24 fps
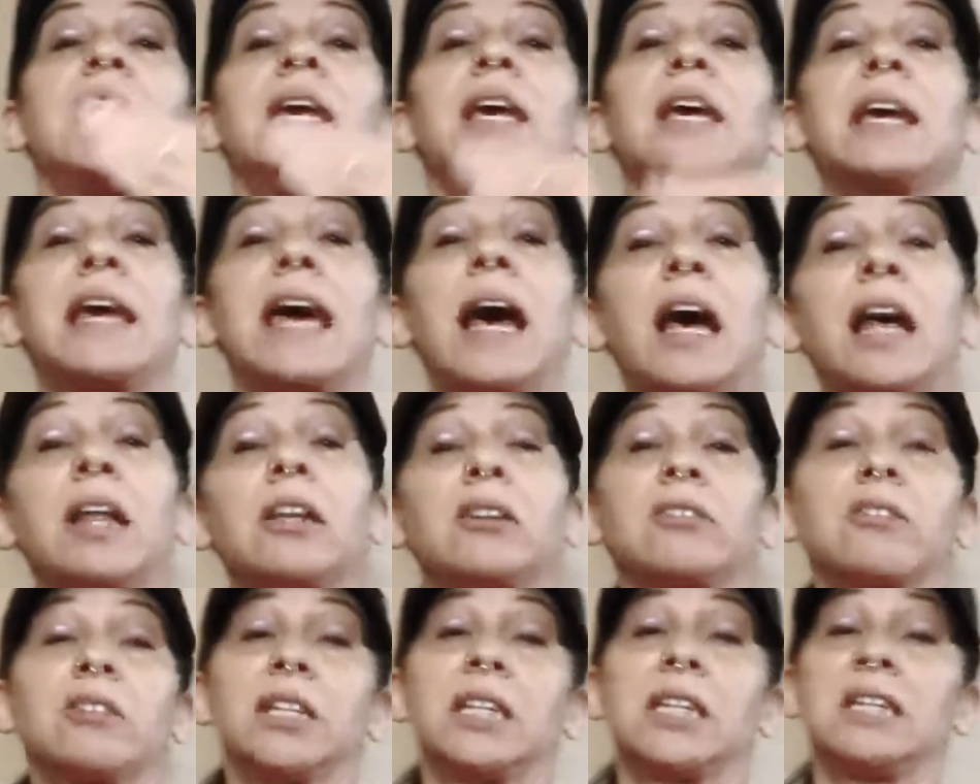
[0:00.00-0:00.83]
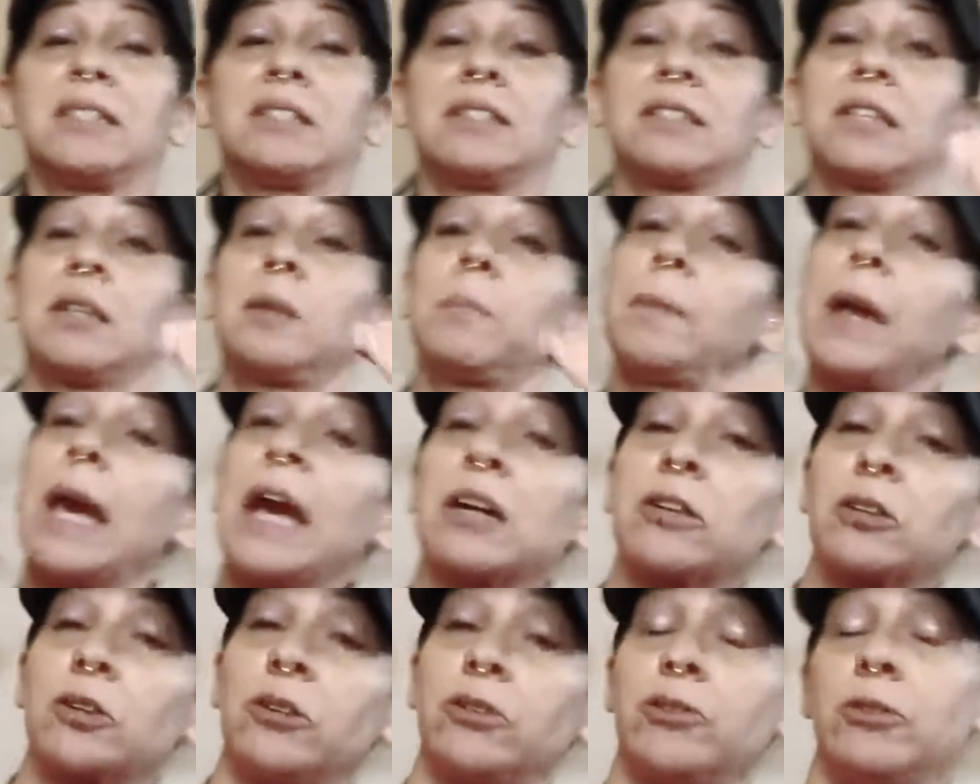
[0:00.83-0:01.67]
calories and
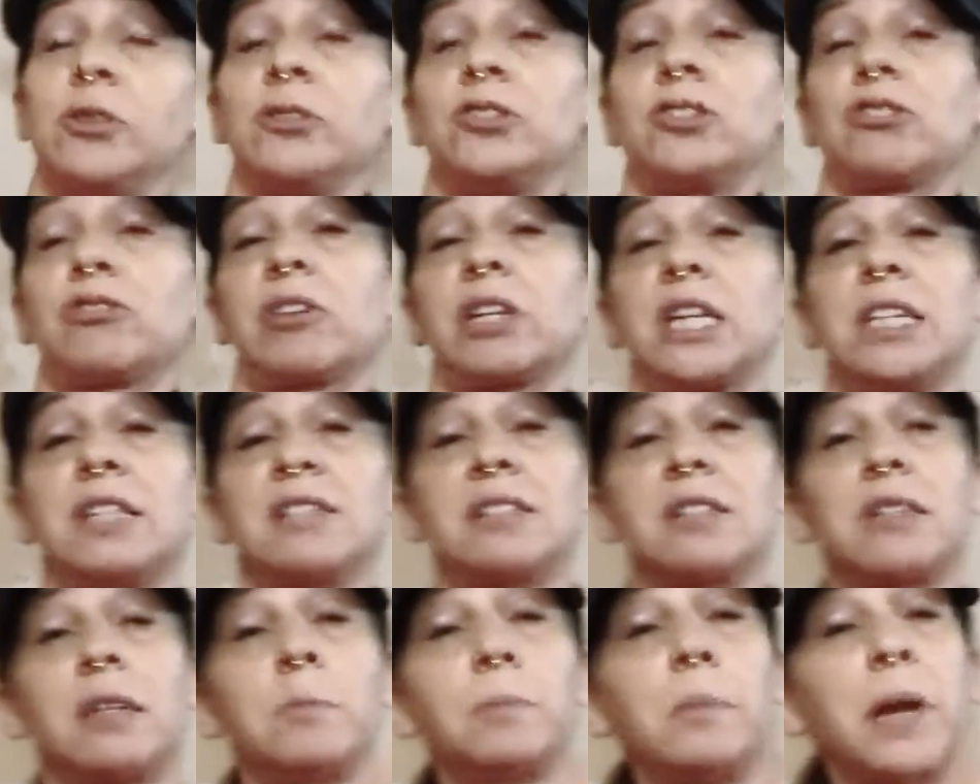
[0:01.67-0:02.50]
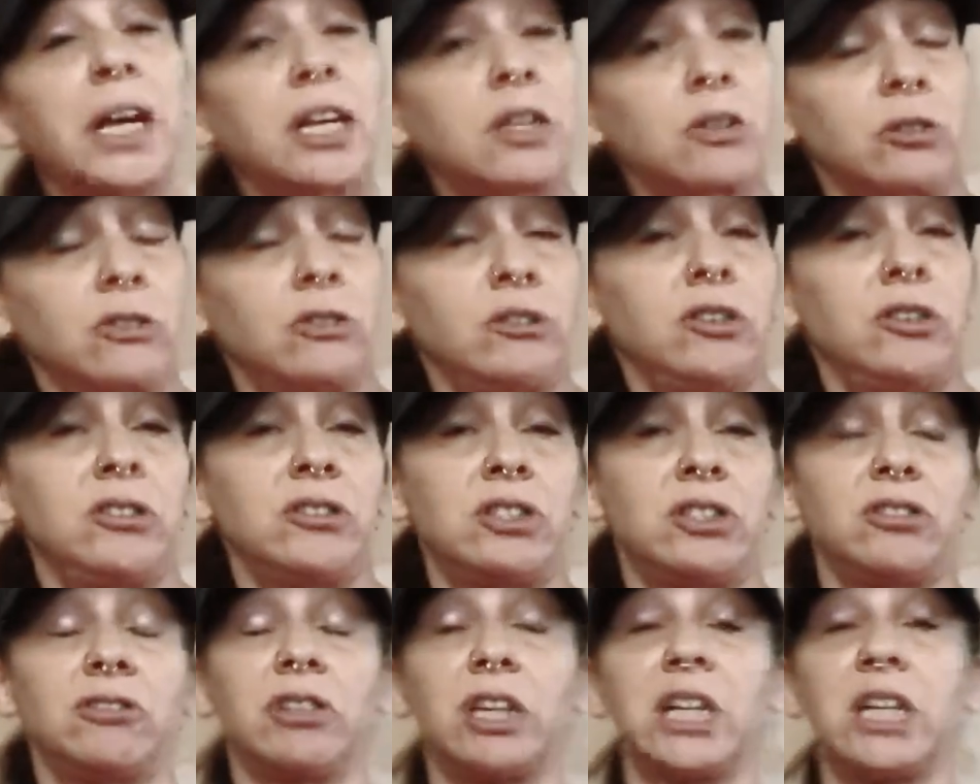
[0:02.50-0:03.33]
macronutrients and
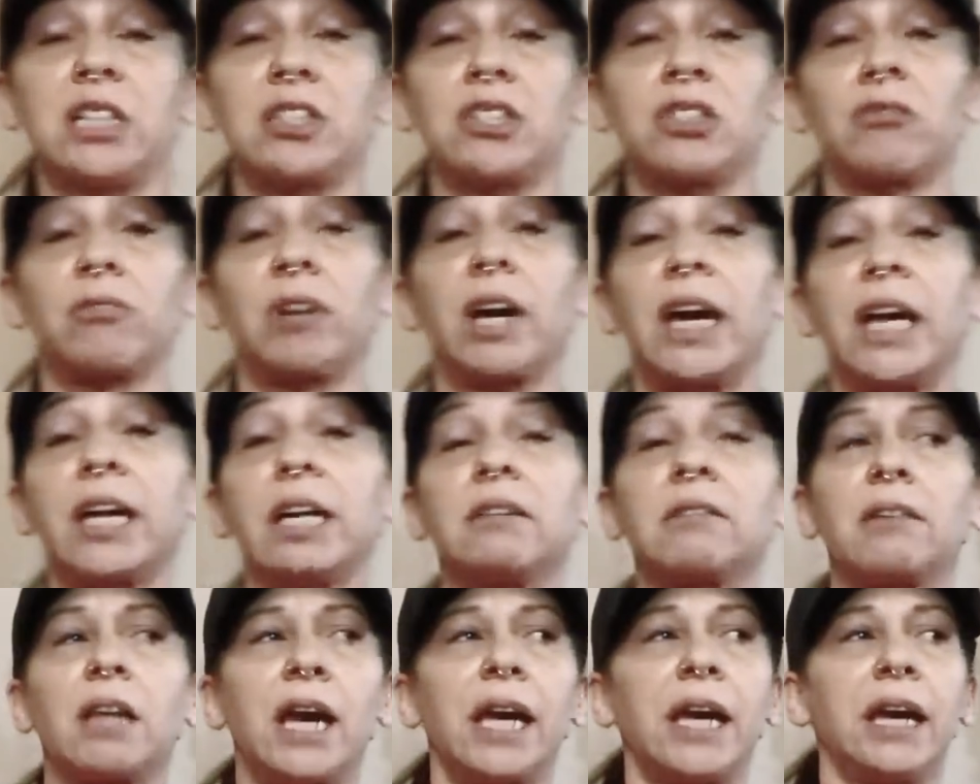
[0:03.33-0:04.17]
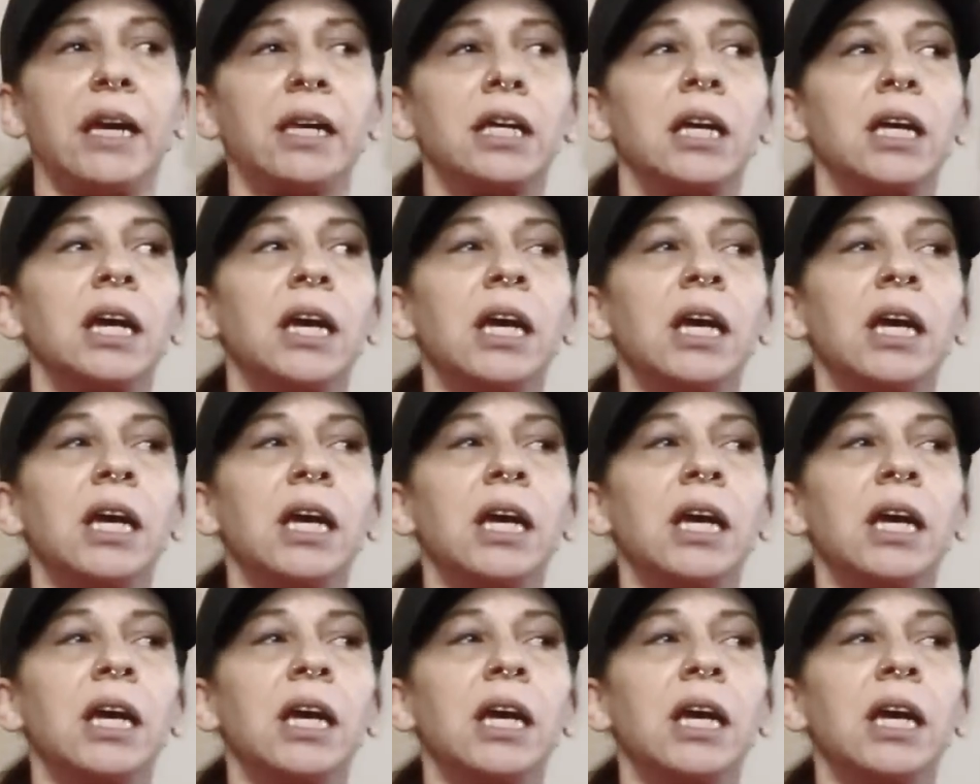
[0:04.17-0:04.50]
micronutrients, right?